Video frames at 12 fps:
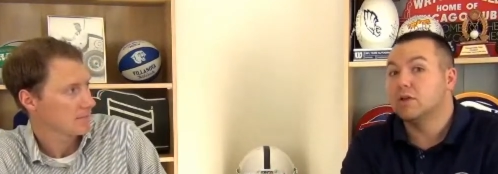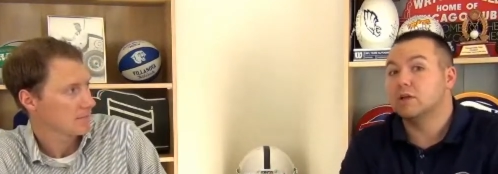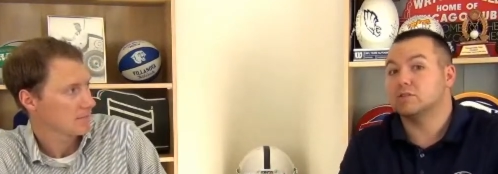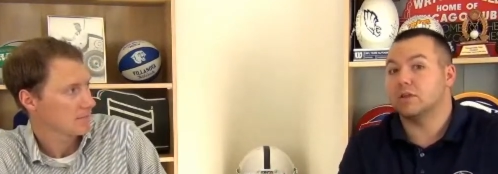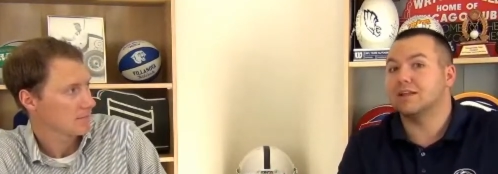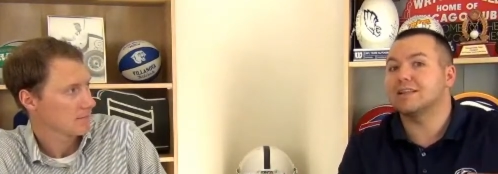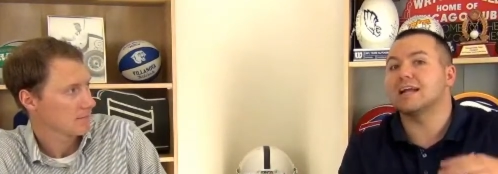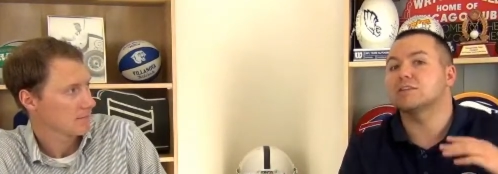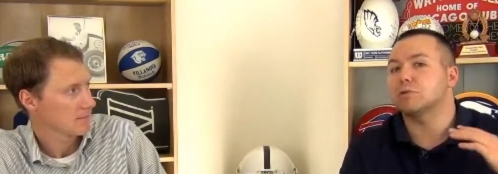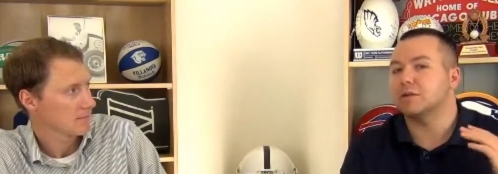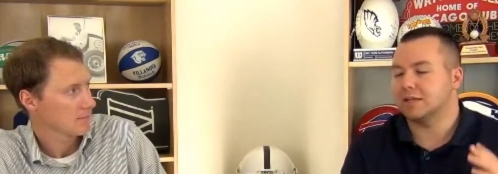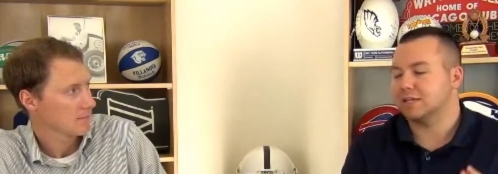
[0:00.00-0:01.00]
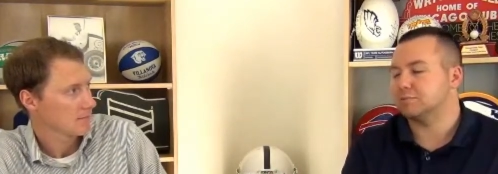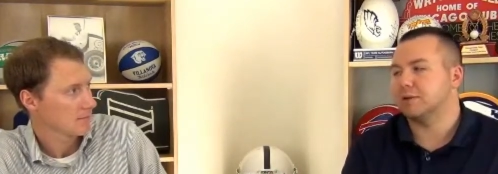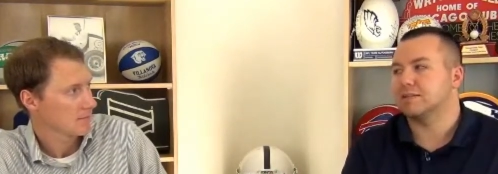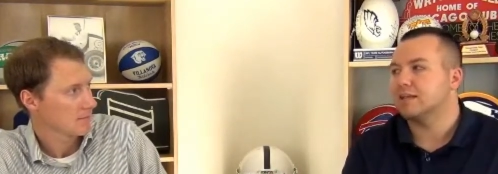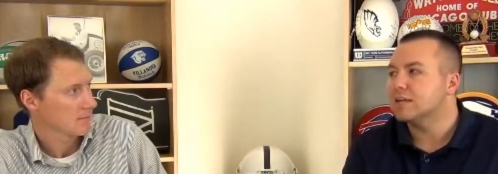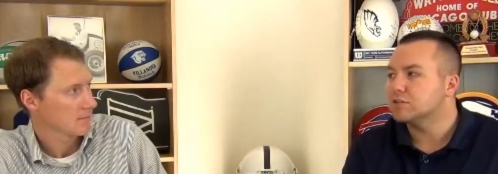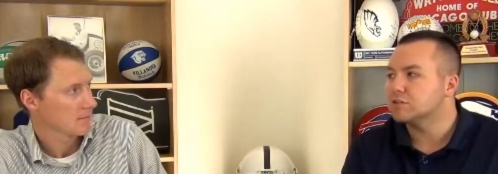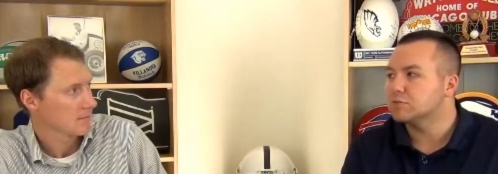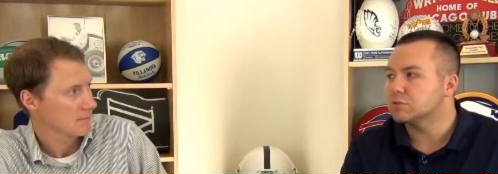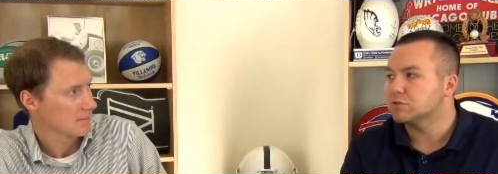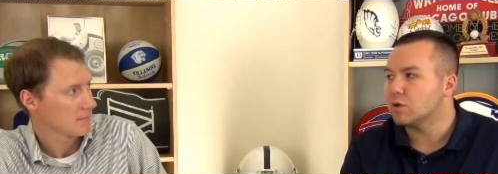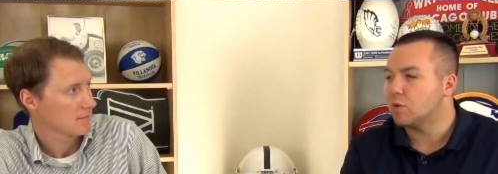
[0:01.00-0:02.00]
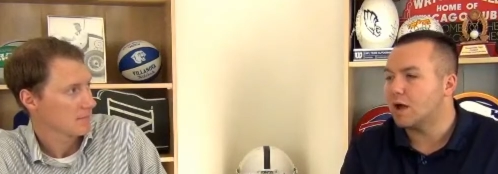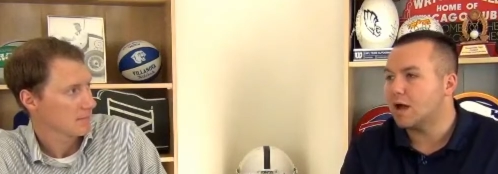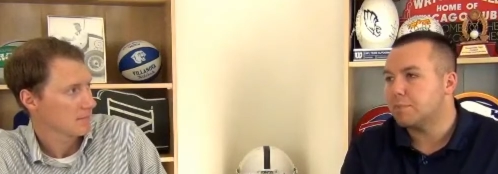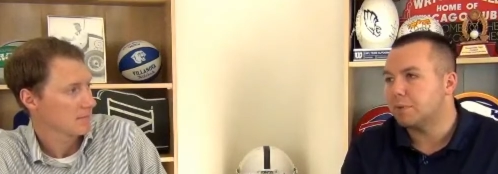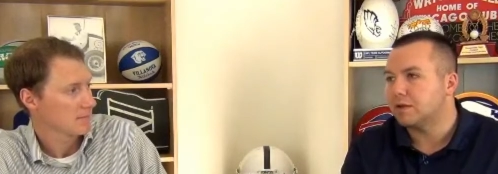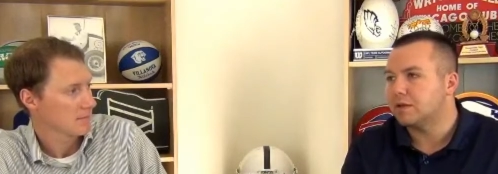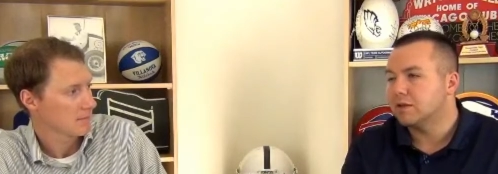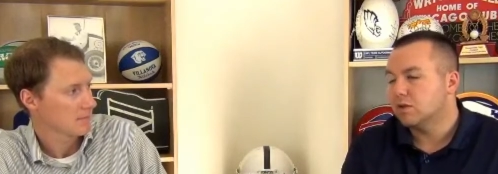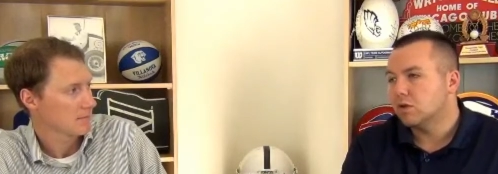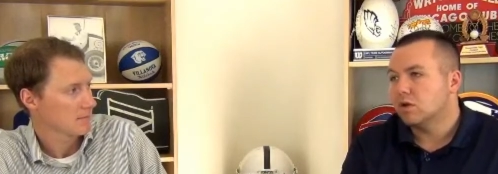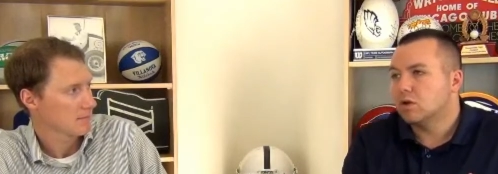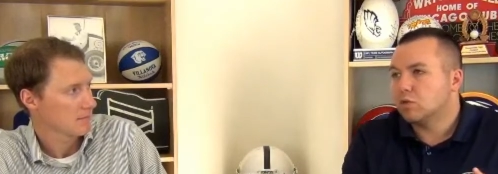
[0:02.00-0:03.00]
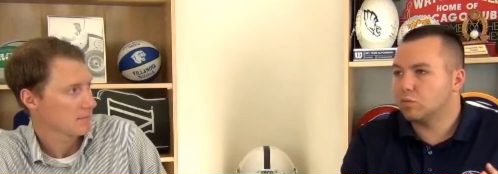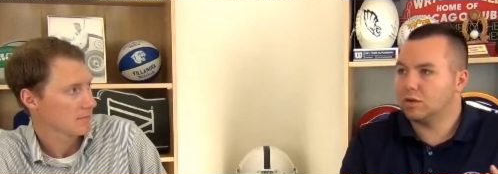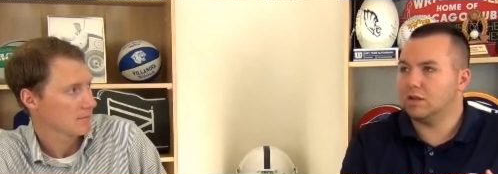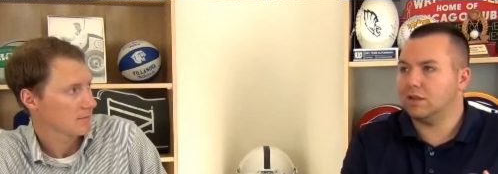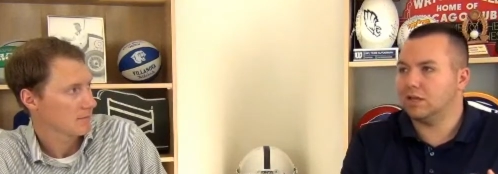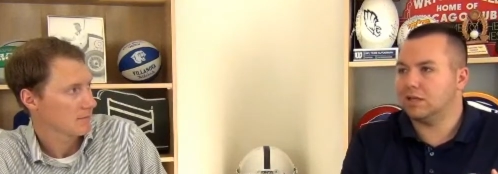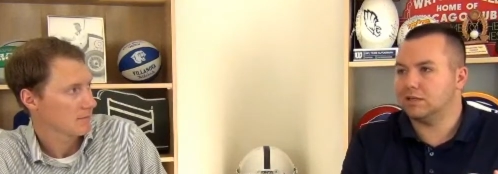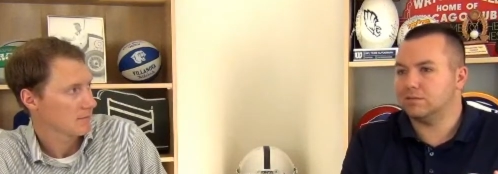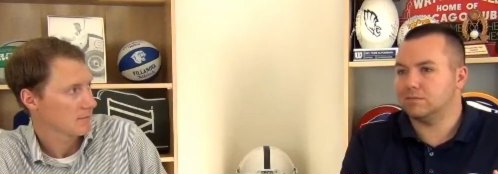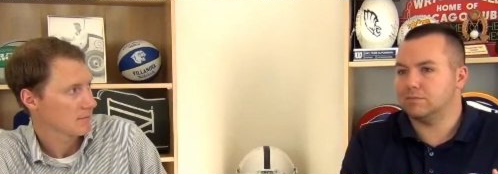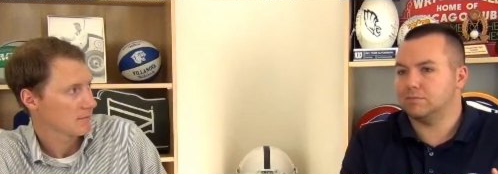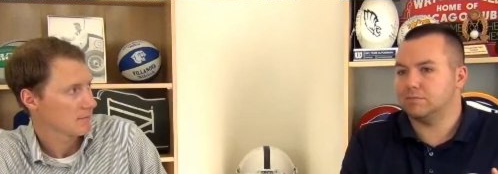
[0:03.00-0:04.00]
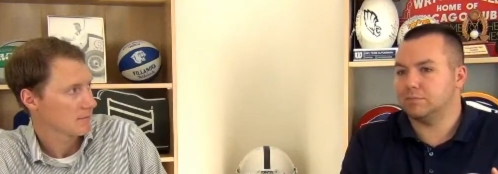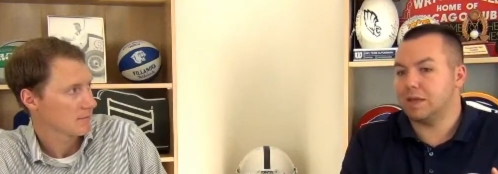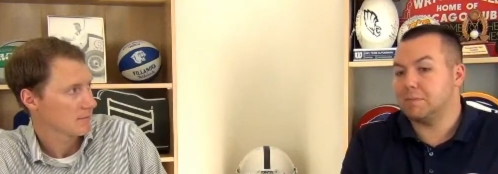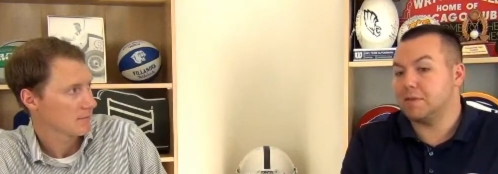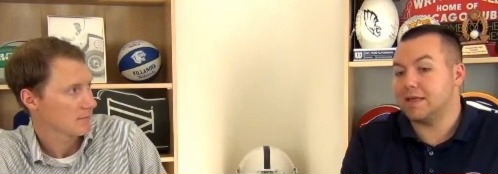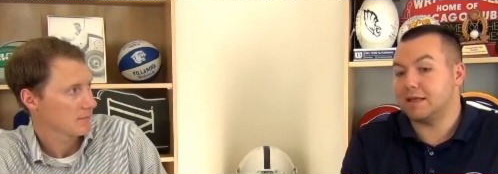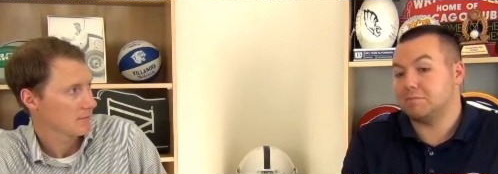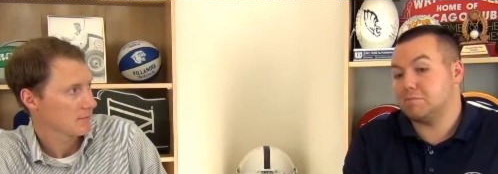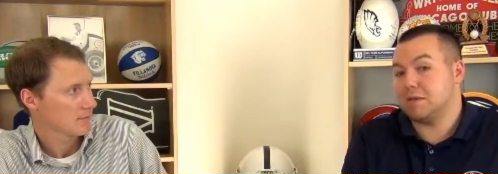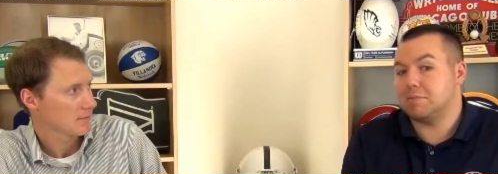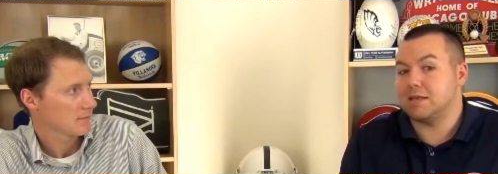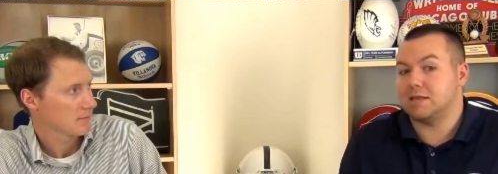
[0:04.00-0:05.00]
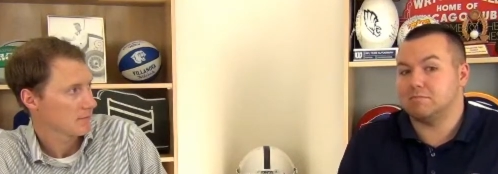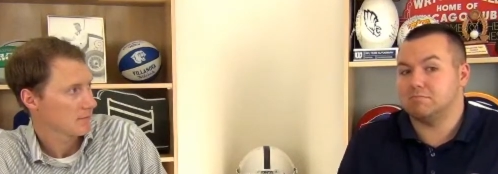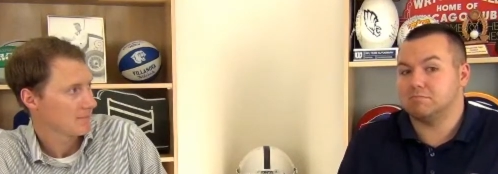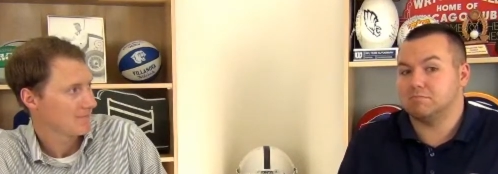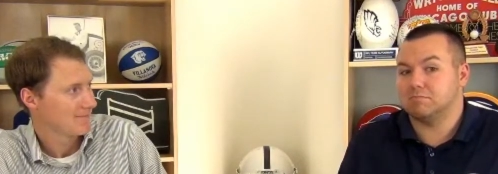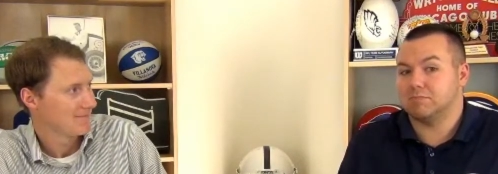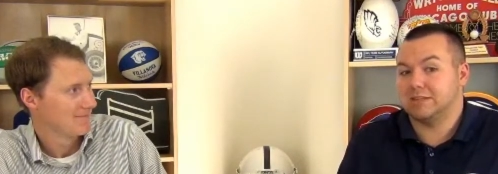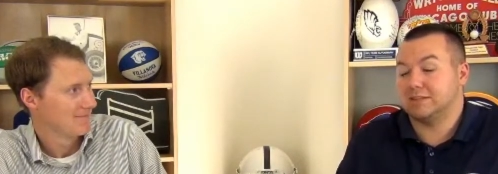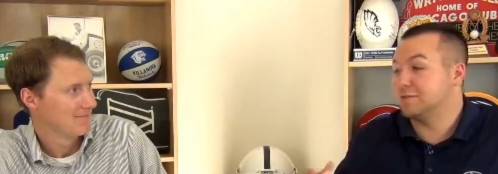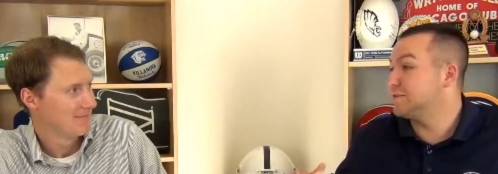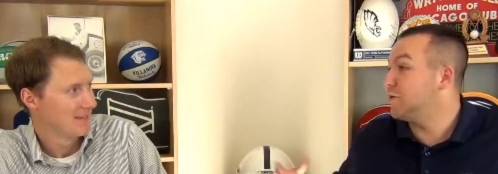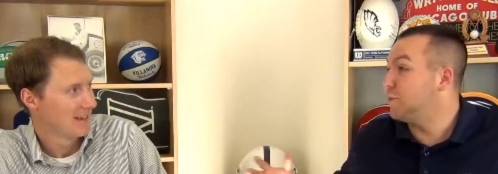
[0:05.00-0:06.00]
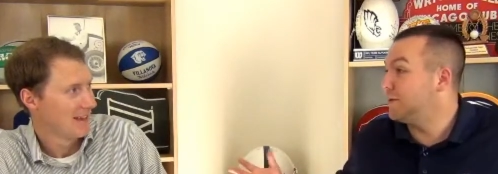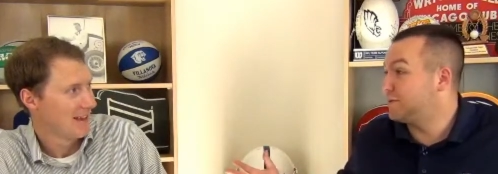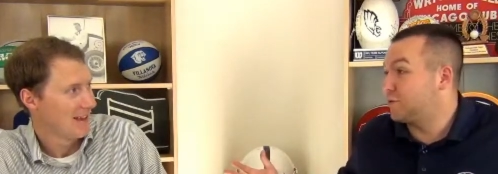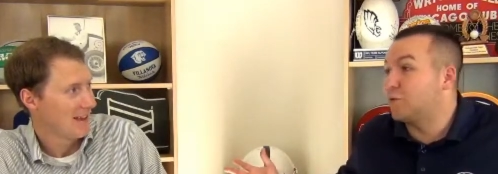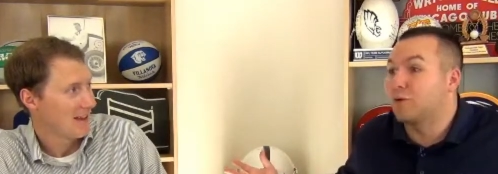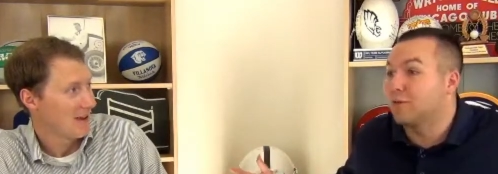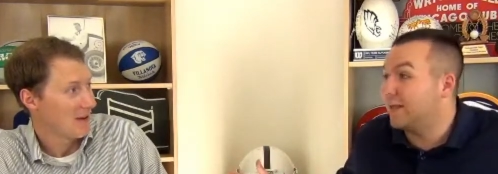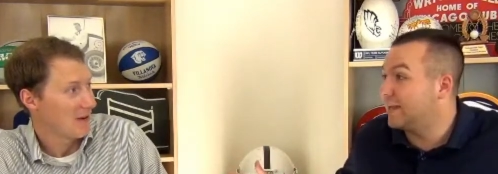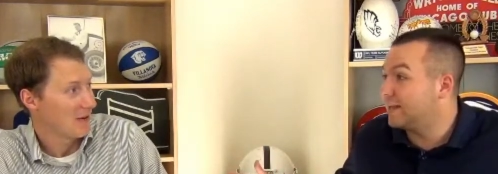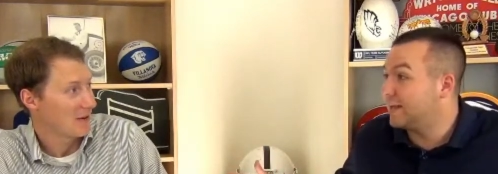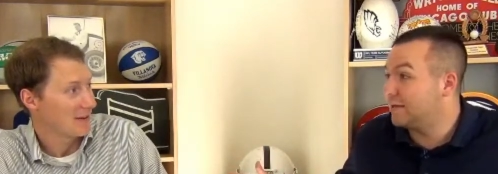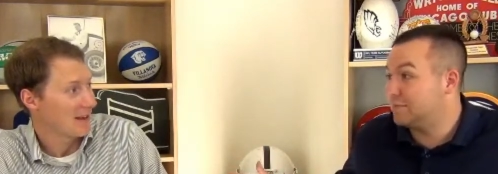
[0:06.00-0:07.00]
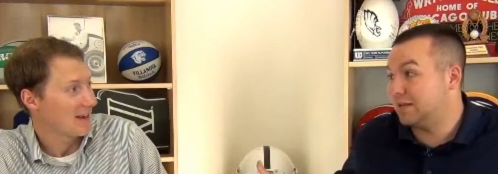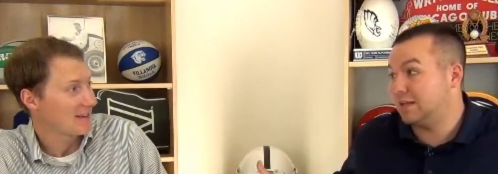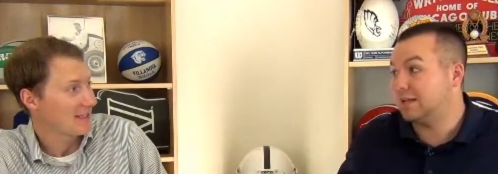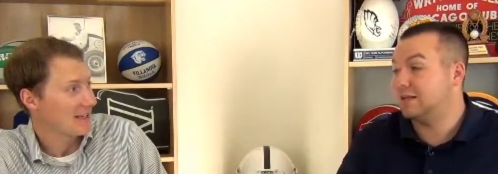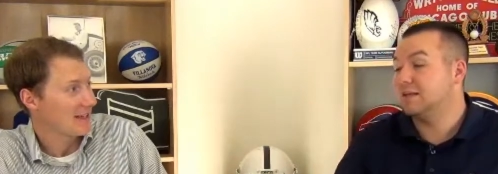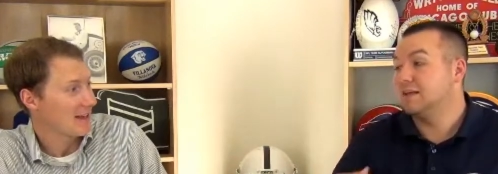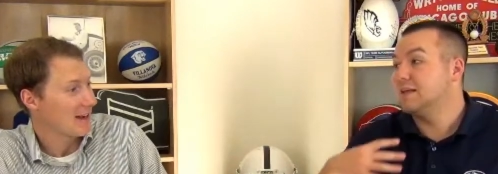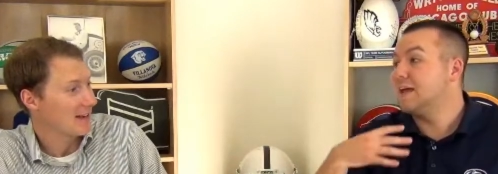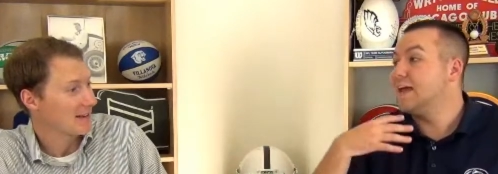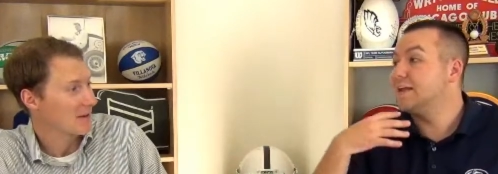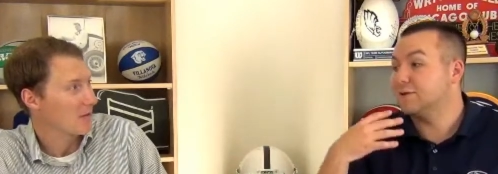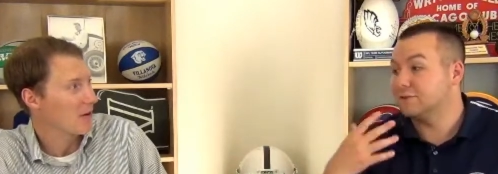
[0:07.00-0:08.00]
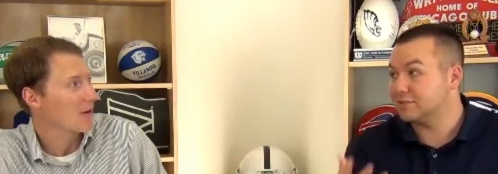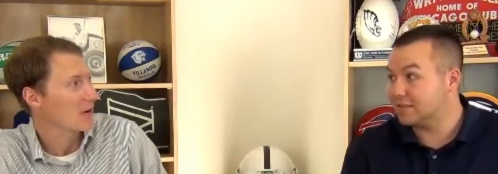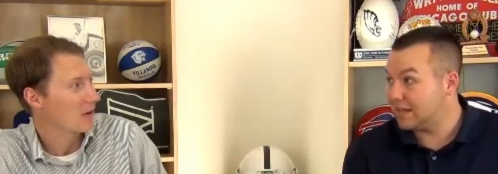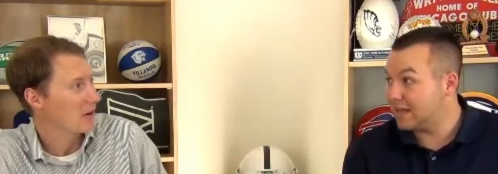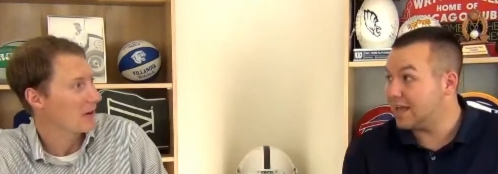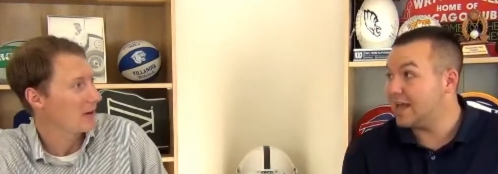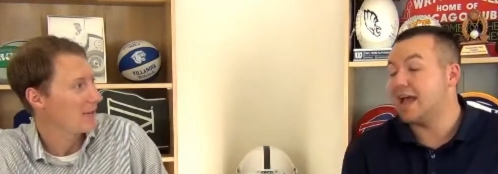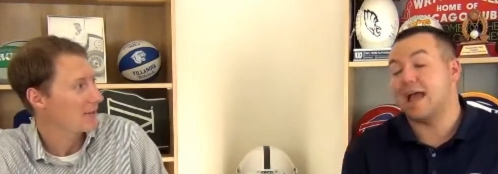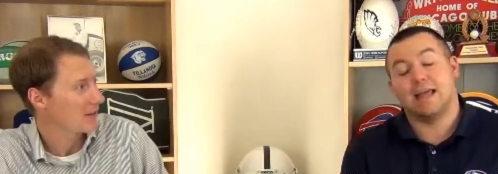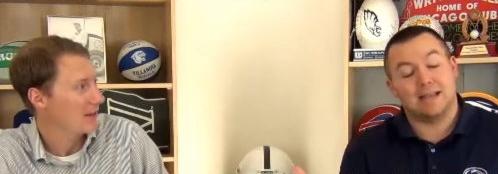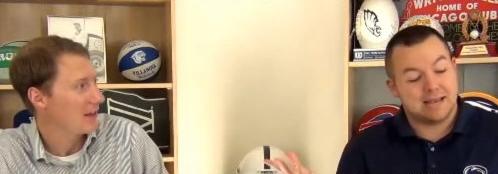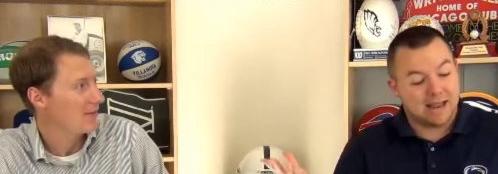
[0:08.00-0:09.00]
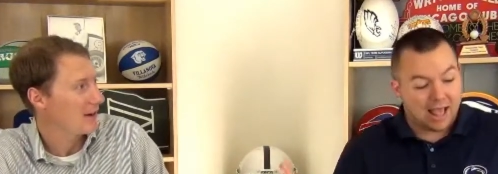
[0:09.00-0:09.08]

Speaker 1: So I think that's why the expectations were so high, but really maybe that maybe it doesn't always correlate. There was I 19 and, guys and that weren't good enough to and, leave